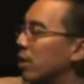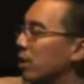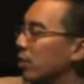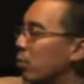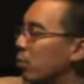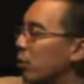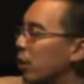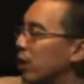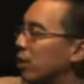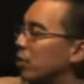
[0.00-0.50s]

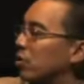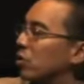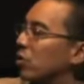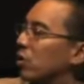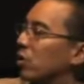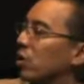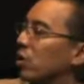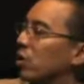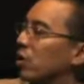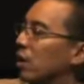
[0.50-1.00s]

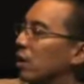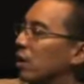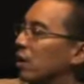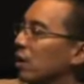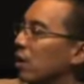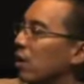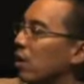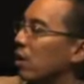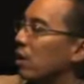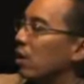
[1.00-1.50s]
manipulation
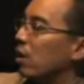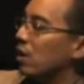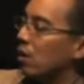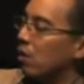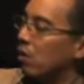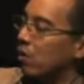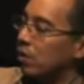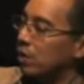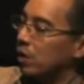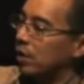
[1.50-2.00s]
and
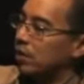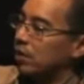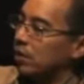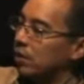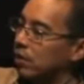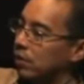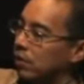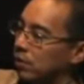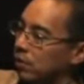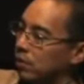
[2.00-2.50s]
all this
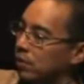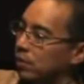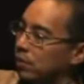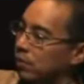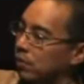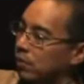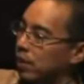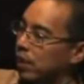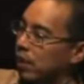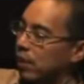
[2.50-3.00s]

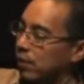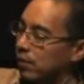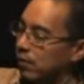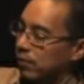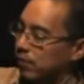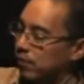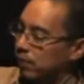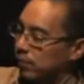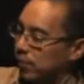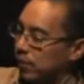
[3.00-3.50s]
kind of
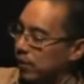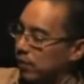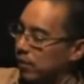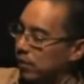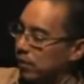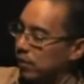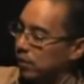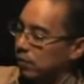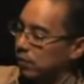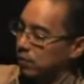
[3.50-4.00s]

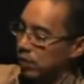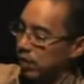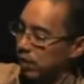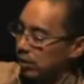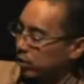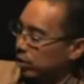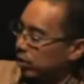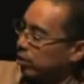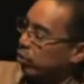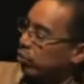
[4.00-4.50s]
with the
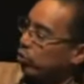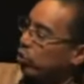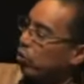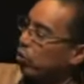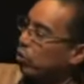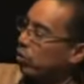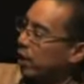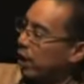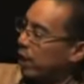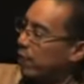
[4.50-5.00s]

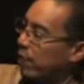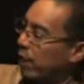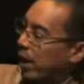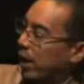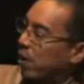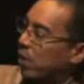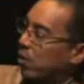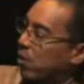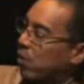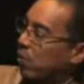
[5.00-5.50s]
central
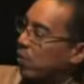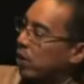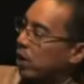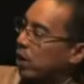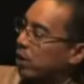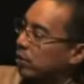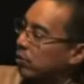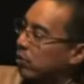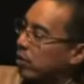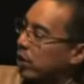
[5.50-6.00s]
Bangkok
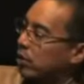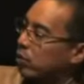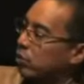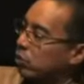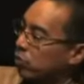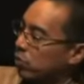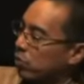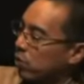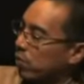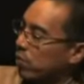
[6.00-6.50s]
part try
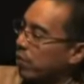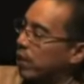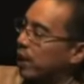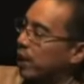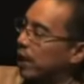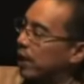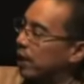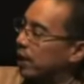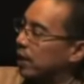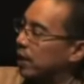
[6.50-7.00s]
to
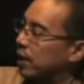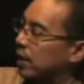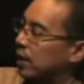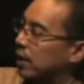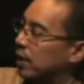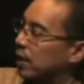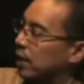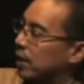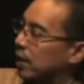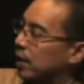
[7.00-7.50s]
dominate
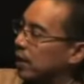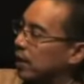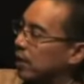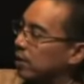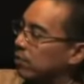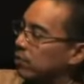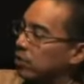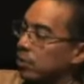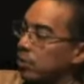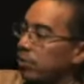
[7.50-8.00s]
and
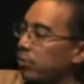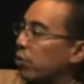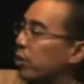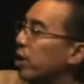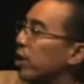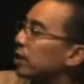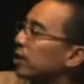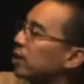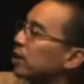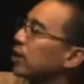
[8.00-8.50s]
kind of
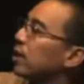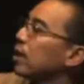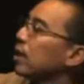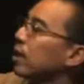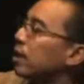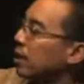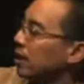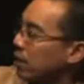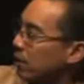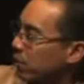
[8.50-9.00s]
suppress
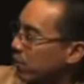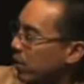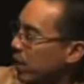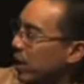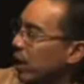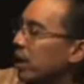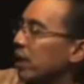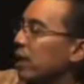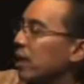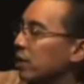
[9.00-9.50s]
in a
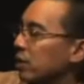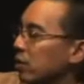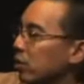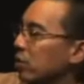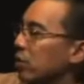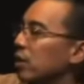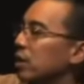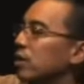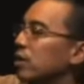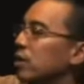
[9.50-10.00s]
way.
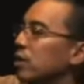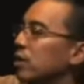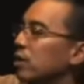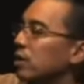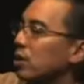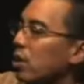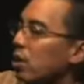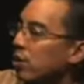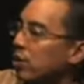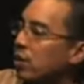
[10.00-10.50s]
So this is
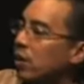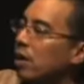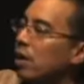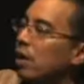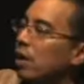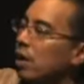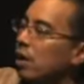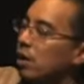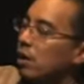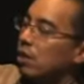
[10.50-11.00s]
not
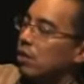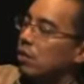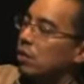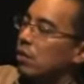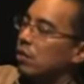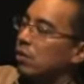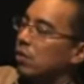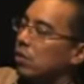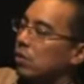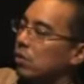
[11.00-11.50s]

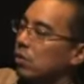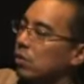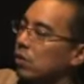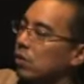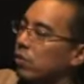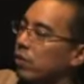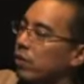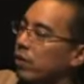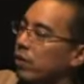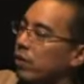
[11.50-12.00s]

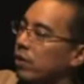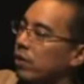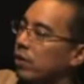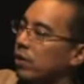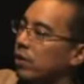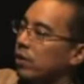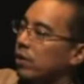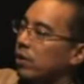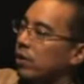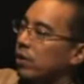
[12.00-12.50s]

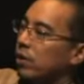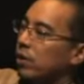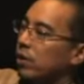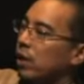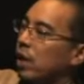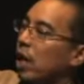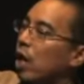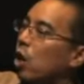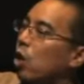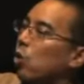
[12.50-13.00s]
very
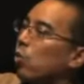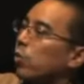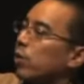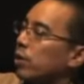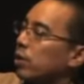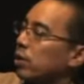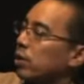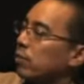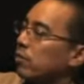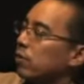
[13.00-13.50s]
help
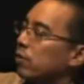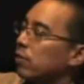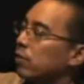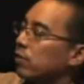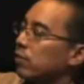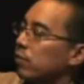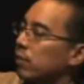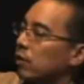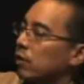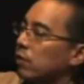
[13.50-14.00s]
in terms
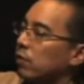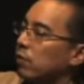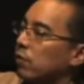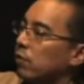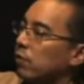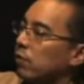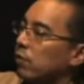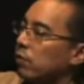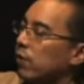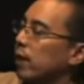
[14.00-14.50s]

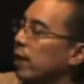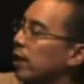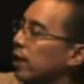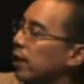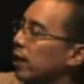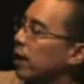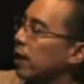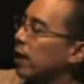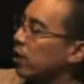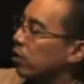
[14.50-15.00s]
of funding